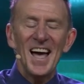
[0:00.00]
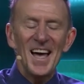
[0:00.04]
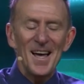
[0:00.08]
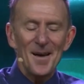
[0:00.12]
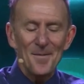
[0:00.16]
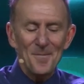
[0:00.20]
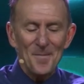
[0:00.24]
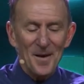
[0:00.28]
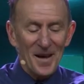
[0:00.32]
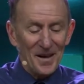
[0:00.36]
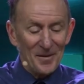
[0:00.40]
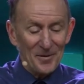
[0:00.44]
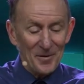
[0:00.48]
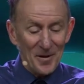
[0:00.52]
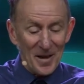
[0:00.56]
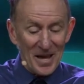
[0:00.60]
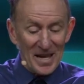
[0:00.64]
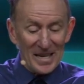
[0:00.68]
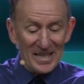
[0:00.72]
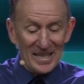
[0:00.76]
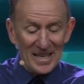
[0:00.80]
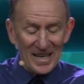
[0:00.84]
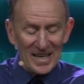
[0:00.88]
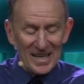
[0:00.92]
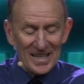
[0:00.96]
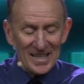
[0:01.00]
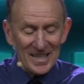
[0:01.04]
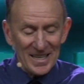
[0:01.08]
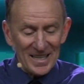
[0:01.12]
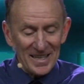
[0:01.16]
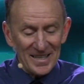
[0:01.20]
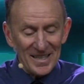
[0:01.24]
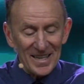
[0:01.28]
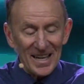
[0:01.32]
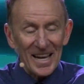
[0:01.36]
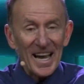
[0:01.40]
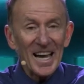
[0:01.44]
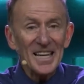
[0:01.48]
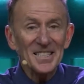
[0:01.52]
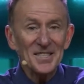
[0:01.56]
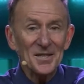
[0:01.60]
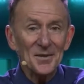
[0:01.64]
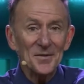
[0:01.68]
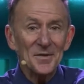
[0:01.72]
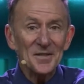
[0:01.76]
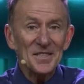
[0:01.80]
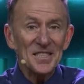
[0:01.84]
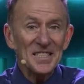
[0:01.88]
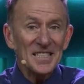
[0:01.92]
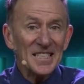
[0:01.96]
Um, in, in, in the
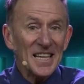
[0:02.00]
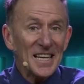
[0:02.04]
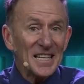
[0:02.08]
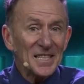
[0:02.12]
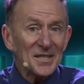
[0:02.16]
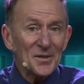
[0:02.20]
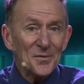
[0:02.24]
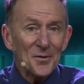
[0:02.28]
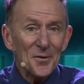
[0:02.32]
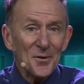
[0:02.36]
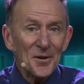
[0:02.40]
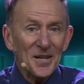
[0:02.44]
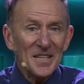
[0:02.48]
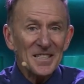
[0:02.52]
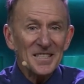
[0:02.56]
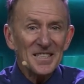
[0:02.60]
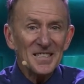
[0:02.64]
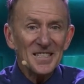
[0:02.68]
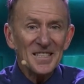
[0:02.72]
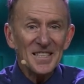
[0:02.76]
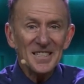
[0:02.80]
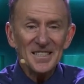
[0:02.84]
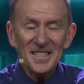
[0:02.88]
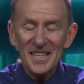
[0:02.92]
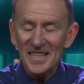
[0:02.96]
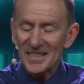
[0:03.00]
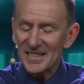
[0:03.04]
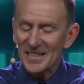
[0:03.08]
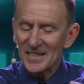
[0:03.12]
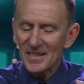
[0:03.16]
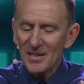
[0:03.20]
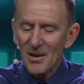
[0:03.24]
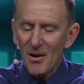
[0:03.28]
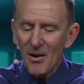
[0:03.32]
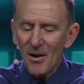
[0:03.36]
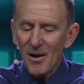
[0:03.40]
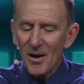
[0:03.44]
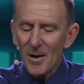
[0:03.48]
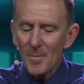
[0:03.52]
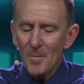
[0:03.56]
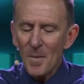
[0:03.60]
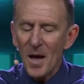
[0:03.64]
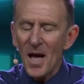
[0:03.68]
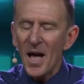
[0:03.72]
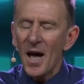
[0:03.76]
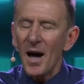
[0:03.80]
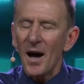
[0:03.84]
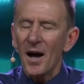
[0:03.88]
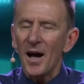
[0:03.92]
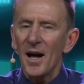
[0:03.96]
case of sex, for instance, a
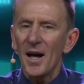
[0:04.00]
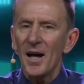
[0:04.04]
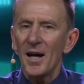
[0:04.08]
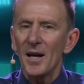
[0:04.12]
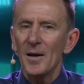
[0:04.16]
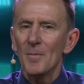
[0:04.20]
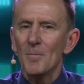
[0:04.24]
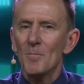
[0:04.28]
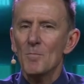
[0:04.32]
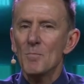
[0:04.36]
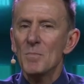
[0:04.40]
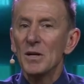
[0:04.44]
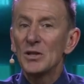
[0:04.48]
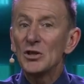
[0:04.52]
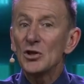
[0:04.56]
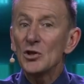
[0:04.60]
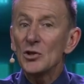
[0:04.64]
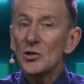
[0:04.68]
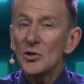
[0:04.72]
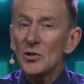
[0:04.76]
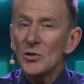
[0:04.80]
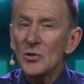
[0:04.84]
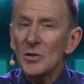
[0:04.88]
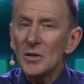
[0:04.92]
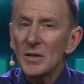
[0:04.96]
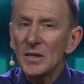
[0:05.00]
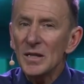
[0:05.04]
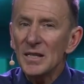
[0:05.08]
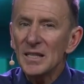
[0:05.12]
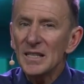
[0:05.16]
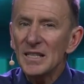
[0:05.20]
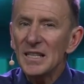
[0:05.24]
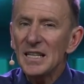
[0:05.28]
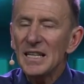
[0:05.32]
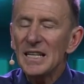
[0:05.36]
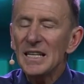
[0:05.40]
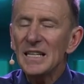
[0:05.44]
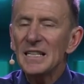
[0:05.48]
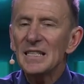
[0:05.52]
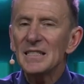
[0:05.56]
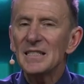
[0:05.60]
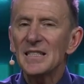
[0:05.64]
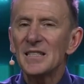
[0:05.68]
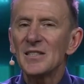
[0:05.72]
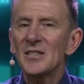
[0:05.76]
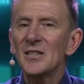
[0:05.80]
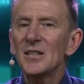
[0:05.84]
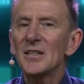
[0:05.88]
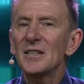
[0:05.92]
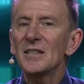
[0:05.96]
time, uh, maturity,
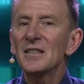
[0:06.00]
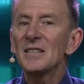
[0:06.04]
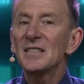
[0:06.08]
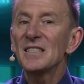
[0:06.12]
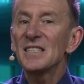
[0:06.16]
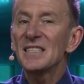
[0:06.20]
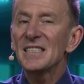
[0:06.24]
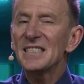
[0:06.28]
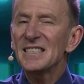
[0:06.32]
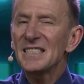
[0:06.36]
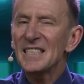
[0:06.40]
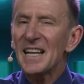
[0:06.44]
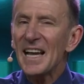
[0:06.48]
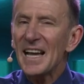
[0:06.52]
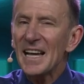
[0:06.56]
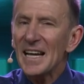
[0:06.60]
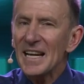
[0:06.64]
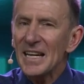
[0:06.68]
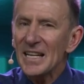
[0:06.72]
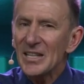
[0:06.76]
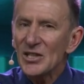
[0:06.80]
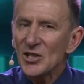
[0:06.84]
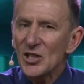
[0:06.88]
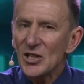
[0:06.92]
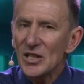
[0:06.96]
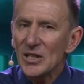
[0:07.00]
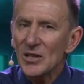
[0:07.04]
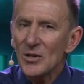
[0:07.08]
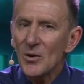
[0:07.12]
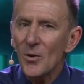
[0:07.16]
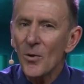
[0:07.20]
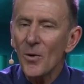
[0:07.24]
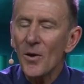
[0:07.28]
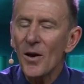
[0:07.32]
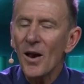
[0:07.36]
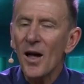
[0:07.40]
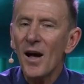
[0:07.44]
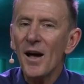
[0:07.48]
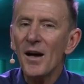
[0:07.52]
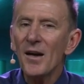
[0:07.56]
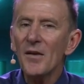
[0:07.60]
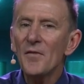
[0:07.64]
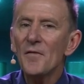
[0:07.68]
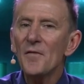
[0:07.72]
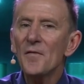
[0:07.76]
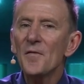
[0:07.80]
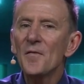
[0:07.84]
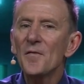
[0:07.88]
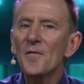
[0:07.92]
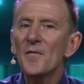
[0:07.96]
the certain stage in your
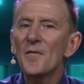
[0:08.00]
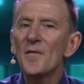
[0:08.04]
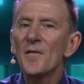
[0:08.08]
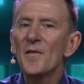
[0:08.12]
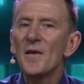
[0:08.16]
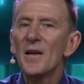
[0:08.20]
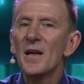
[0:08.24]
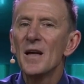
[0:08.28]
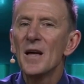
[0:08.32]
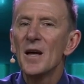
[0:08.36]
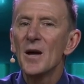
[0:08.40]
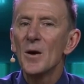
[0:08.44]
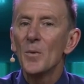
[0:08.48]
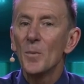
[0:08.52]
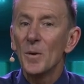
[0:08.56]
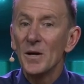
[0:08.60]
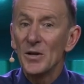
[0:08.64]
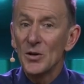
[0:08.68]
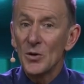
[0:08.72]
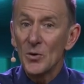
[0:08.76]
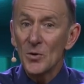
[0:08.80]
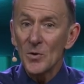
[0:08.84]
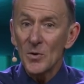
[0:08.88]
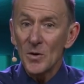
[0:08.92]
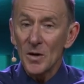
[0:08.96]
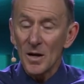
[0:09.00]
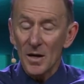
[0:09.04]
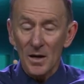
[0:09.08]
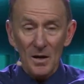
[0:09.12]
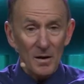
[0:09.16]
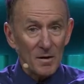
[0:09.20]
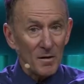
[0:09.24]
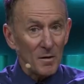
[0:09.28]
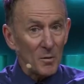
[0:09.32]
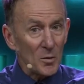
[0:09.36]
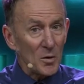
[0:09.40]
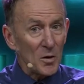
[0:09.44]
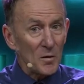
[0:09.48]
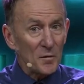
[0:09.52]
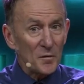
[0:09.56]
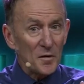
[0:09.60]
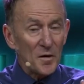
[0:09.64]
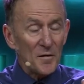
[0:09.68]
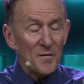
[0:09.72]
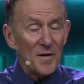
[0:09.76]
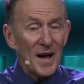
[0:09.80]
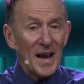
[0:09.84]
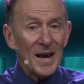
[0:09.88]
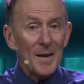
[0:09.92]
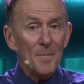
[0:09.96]
life, when you, you've
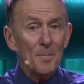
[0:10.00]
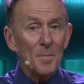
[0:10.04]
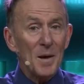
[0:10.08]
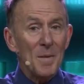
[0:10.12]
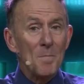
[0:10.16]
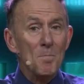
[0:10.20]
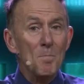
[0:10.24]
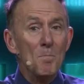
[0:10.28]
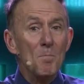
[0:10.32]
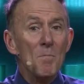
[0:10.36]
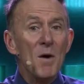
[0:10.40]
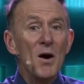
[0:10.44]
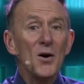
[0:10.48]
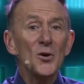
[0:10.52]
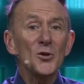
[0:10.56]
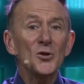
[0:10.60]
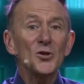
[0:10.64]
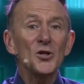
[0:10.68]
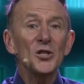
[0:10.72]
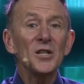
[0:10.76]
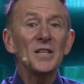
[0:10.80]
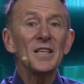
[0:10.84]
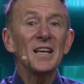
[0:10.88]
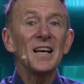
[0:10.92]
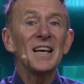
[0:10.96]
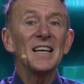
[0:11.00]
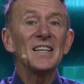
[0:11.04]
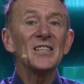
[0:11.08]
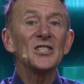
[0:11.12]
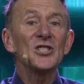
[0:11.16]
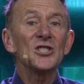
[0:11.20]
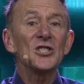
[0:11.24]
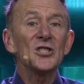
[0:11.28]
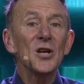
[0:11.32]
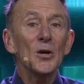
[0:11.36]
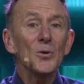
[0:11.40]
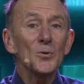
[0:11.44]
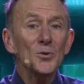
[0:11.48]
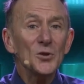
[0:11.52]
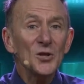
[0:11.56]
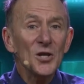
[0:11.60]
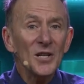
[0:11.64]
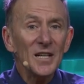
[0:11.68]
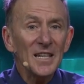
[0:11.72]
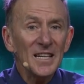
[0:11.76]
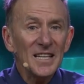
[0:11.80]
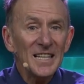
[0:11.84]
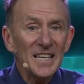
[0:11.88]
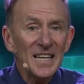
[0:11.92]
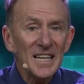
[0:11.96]
developed emotionally,
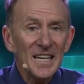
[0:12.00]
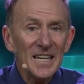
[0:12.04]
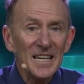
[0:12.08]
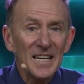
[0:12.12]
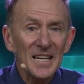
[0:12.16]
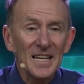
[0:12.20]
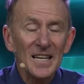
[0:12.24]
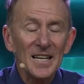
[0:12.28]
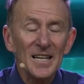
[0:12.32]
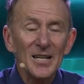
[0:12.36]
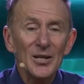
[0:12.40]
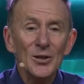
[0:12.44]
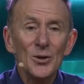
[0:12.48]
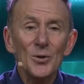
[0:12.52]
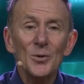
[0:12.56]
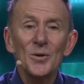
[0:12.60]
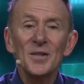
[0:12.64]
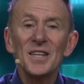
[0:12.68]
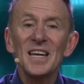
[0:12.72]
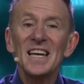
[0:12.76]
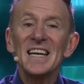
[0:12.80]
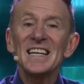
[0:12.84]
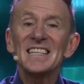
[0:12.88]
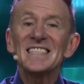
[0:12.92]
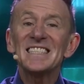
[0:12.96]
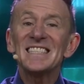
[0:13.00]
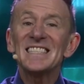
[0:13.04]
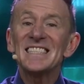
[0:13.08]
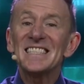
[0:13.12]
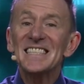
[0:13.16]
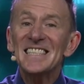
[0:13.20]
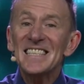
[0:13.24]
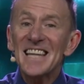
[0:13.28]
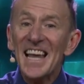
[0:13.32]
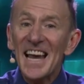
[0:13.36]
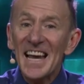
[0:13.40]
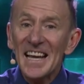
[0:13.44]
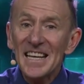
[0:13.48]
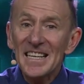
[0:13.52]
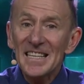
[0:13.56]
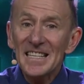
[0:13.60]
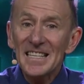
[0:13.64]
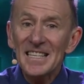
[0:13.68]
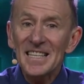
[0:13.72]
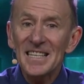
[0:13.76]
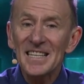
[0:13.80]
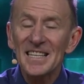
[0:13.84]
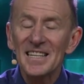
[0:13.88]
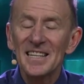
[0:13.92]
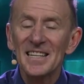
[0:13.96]
socially, to the
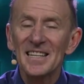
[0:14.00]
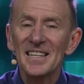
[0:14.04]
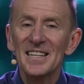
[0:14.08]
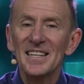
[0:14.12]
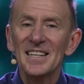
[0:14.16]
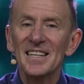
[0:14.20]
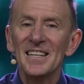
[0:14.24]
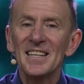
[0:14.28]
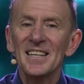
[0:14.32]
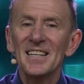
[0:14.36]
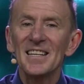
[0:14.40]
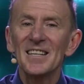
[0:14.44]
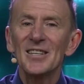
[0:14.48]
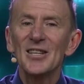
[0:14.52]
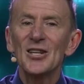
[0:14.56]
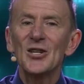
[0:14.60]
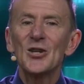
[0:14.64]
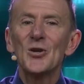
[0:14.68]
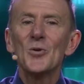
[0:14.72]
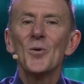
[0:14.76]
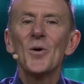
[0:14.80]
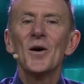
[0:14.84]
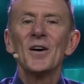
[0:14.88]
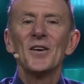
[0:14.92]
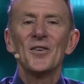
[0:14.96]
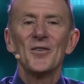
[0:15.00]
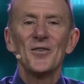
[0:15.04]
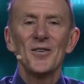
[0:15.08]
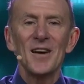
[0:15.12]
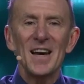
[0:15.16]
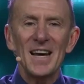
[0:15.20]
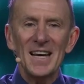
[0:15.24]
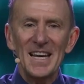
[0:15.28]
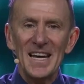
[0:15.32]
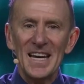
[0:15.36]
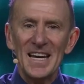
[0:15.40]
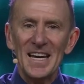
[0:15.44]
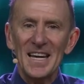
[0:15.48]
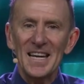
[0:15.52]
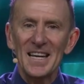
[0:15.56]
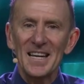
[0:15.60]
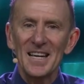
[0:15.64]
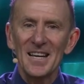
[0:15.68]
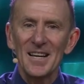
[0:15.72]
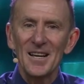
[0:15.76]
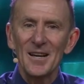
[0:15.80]
extent that you are ready